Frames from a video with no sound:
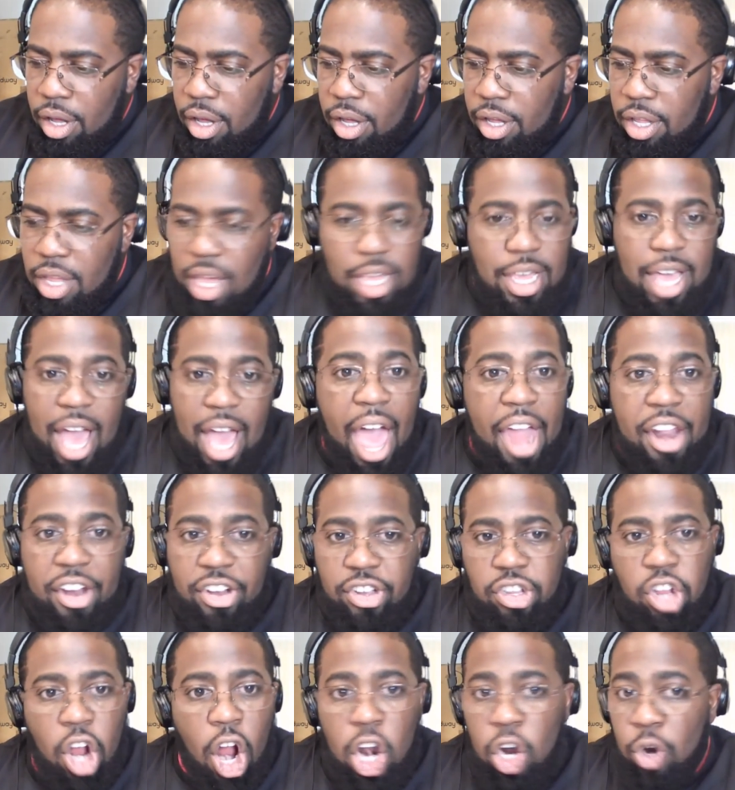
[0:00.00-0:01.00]
You got to
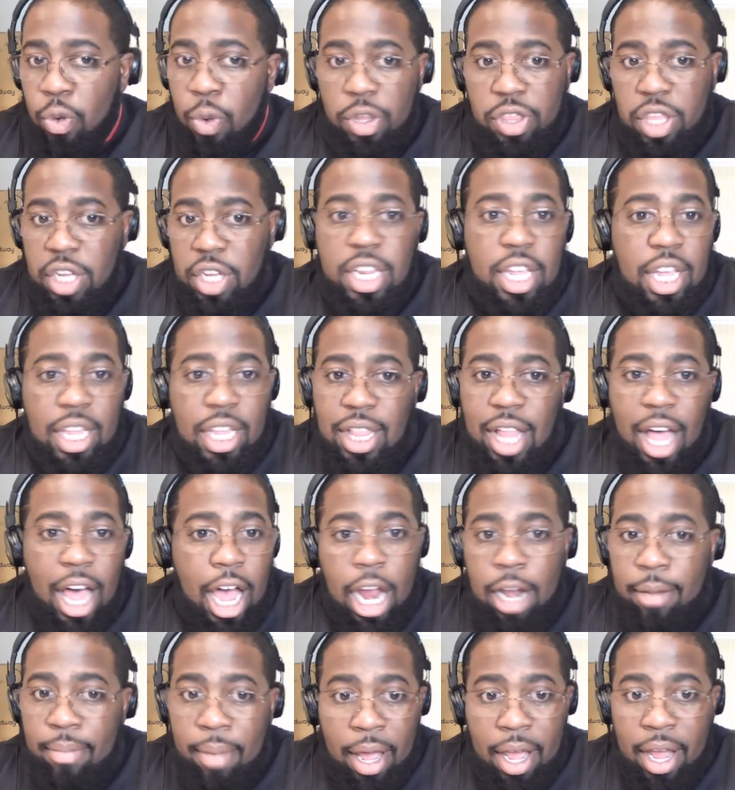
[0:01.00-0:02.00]
start with the
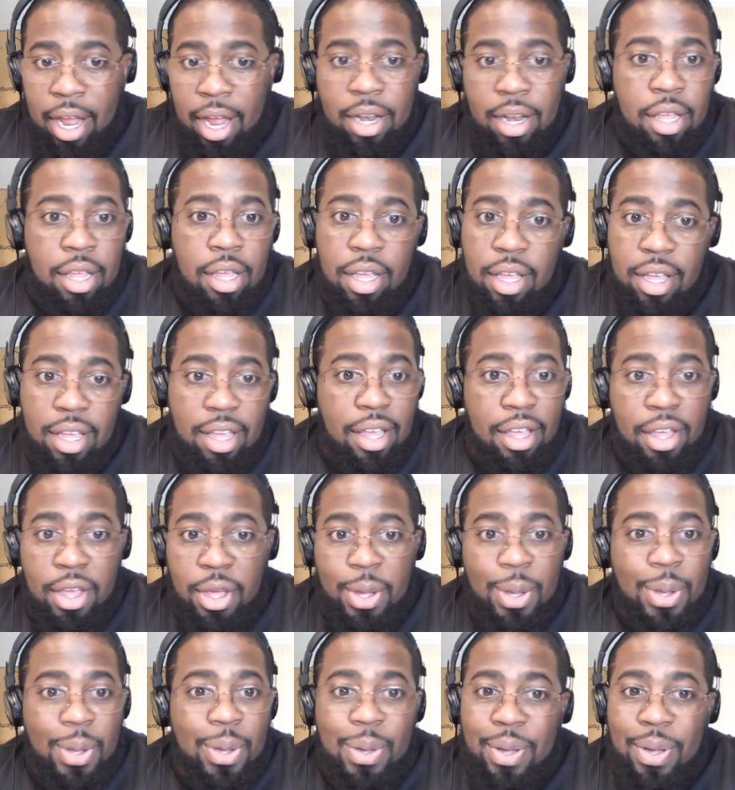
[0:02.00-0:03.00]
D-line, man.
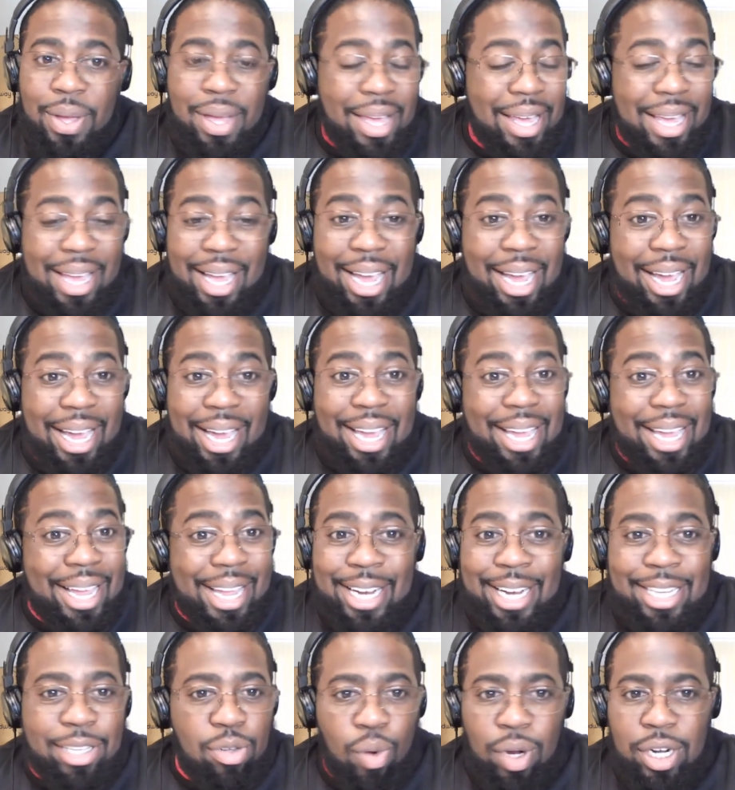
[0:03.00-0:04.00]

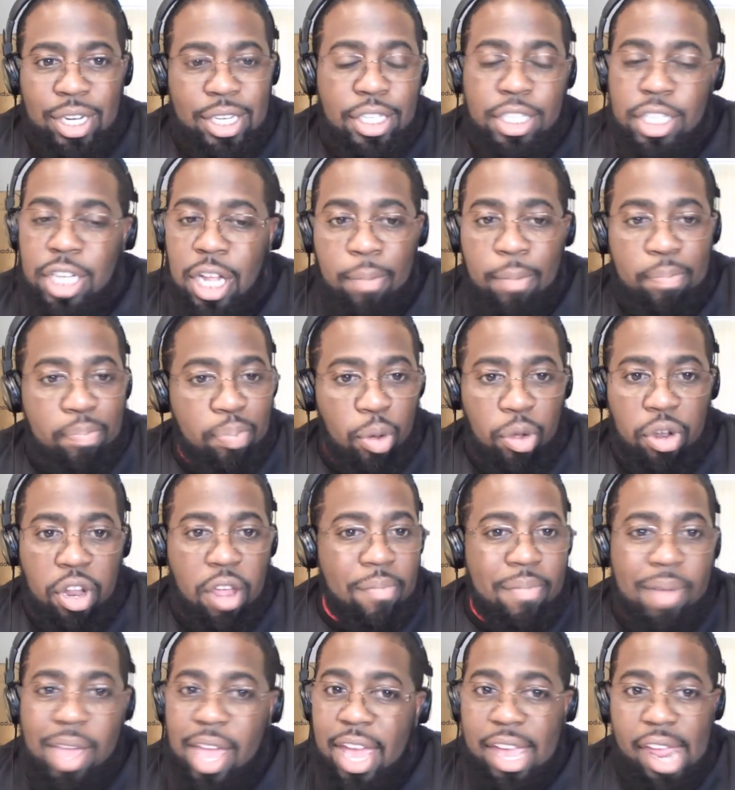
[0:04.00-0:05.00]
This one's simple to
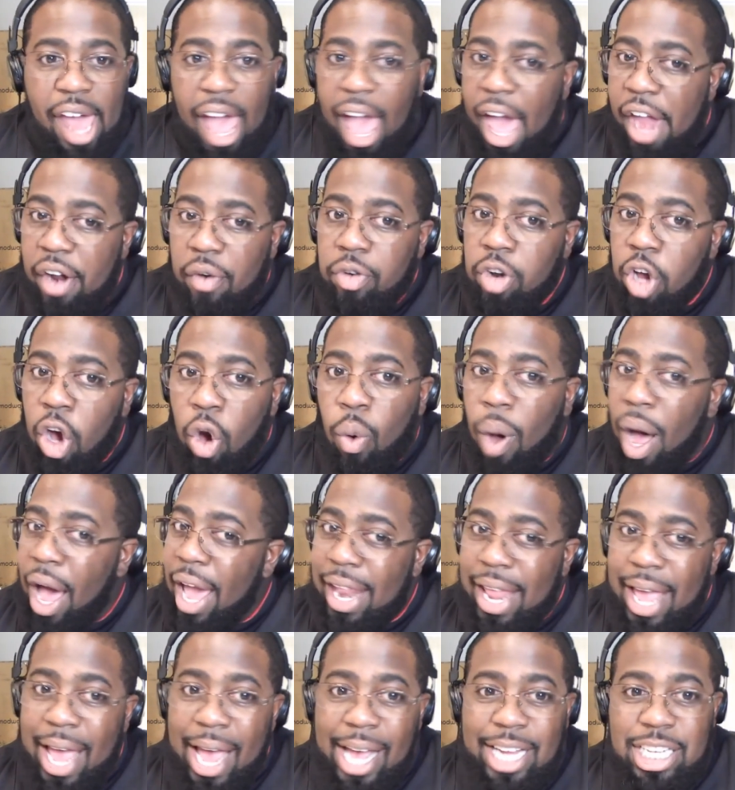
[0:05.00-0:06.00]
me. I don't know why
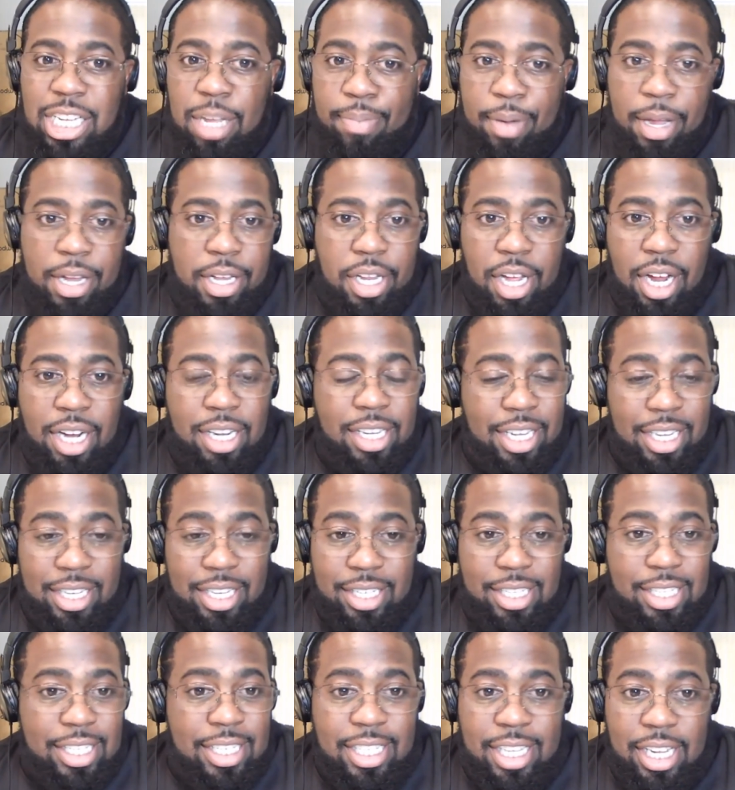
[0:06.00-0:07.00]
it hasn't been done
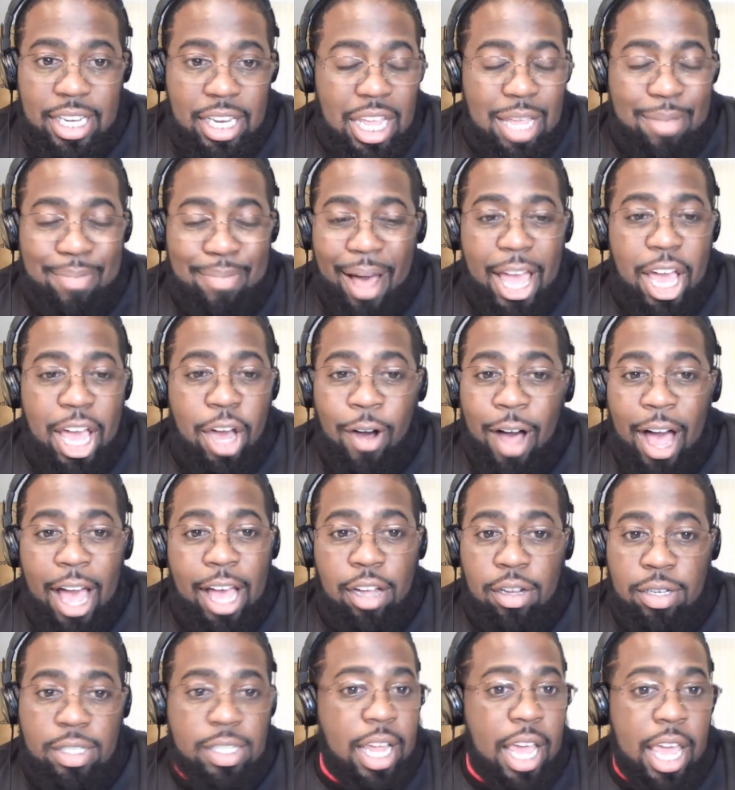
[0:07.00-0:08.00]
consistently by
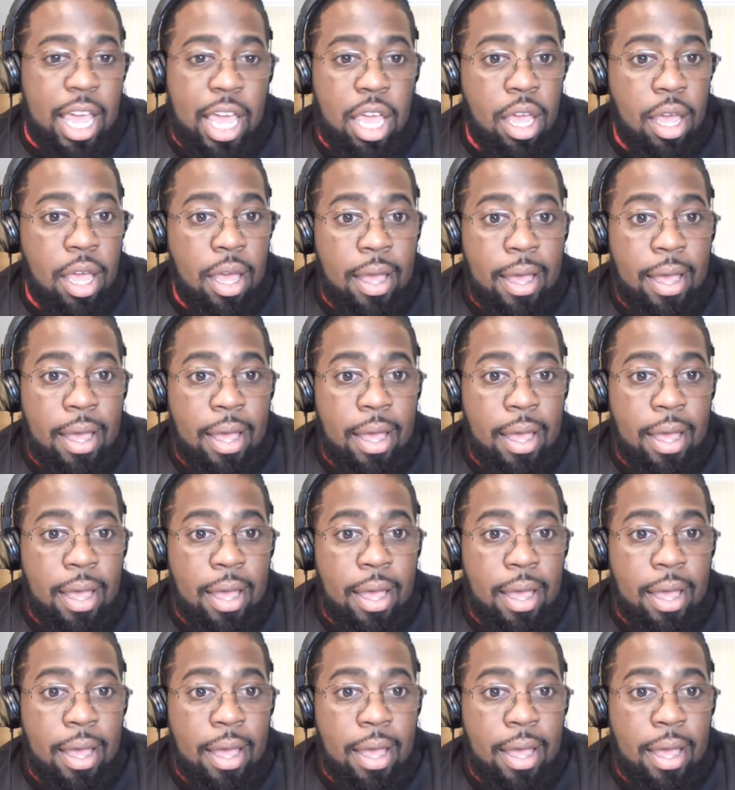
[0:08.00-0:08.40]
Ohio State.